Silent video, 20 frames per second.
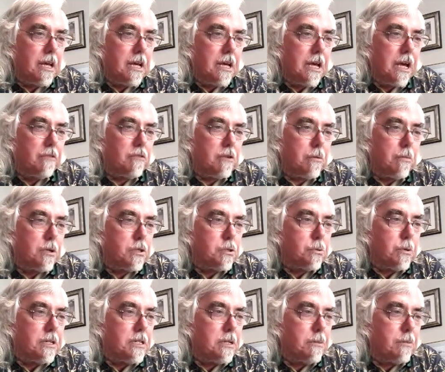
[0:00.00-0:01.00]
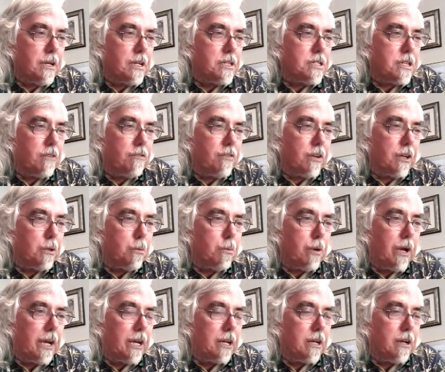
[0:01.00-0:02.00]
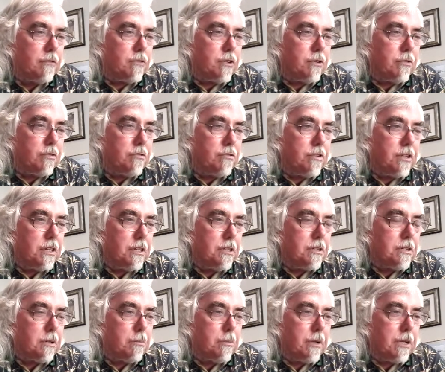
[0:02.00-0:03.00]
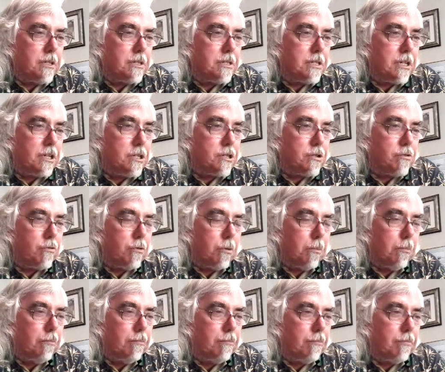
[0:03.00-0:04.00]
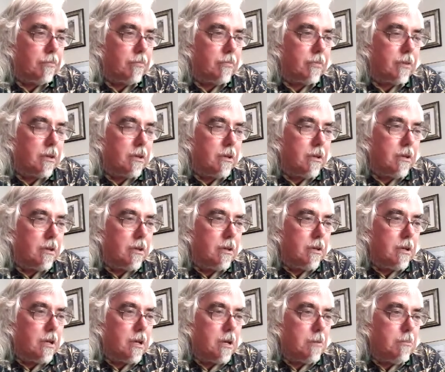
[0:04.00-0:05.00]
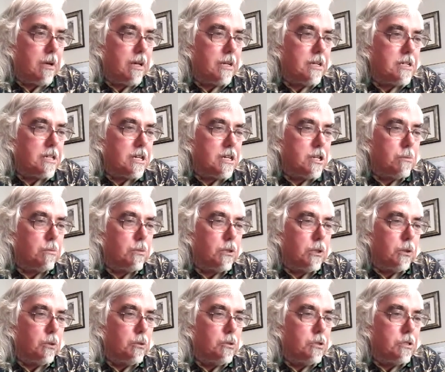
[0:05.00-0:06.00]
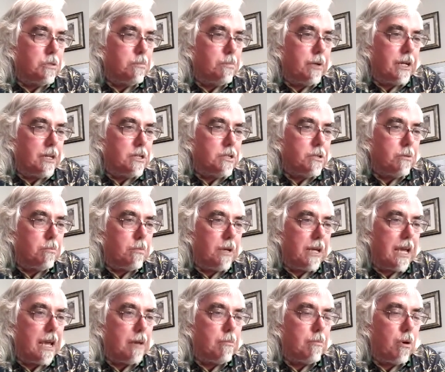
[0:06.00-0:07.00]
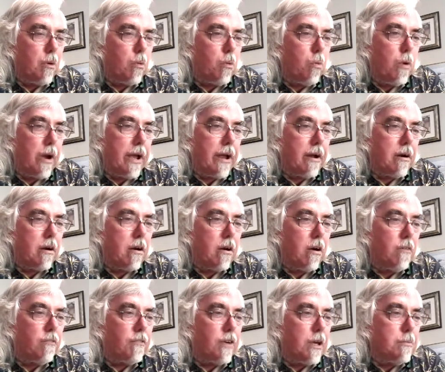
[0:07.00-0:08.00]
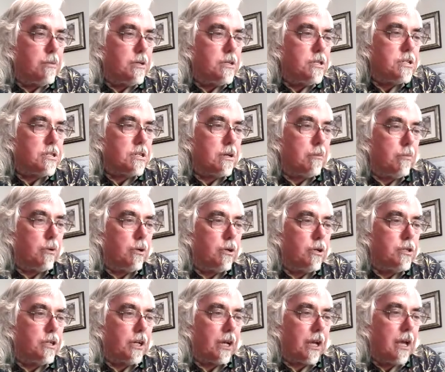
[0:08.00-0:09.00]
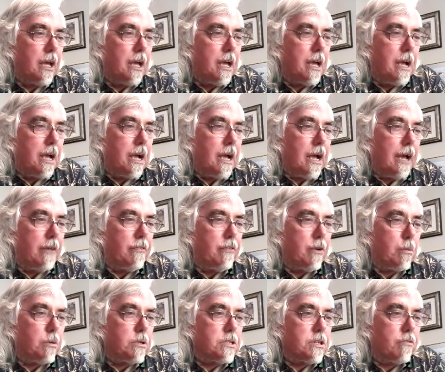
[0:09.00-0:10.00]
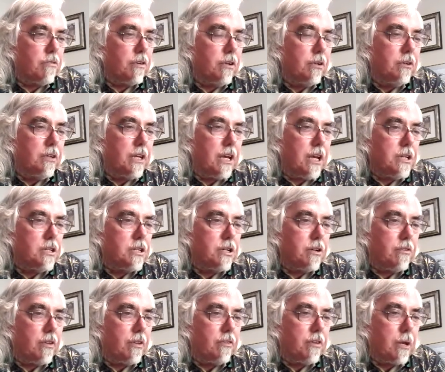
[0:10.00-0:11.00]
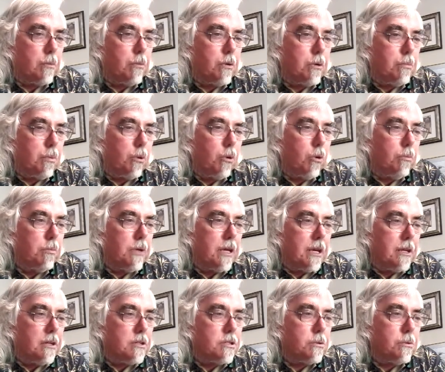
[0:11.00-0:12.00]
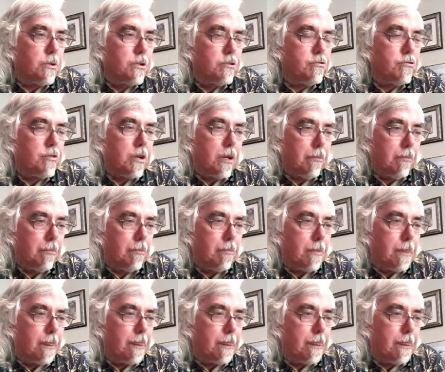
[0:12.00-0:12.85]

After about 20 minutes, I felt awake enough to retreat into the meditation room. Meditation was lucid, but I soon became aware of images emerging, and there was a real danger that they would pull me into a dream.